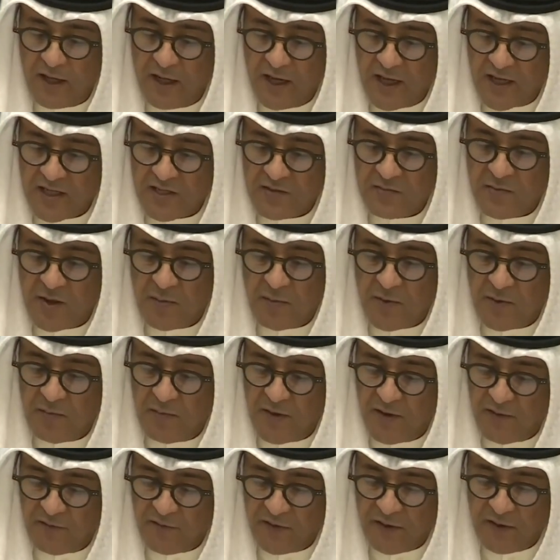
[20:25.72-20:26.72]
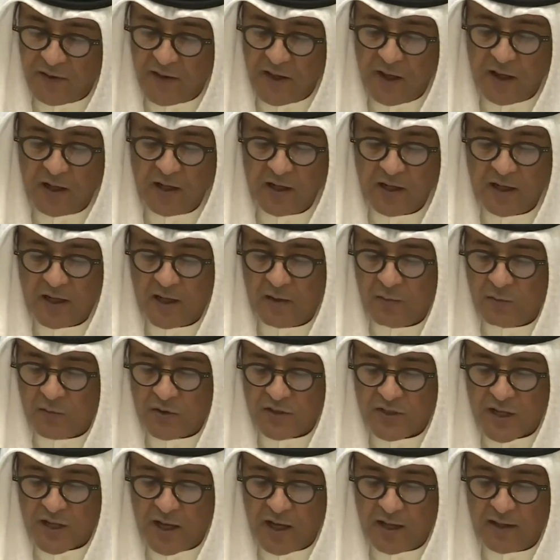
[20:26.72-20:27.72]
the humanitarian aspect
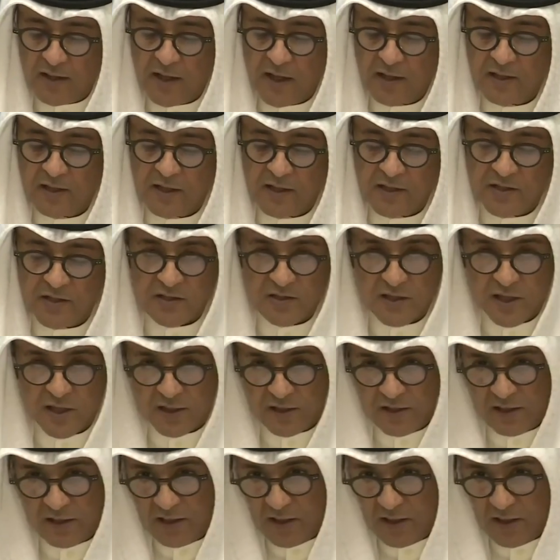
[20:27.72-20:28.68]
of this crisis is of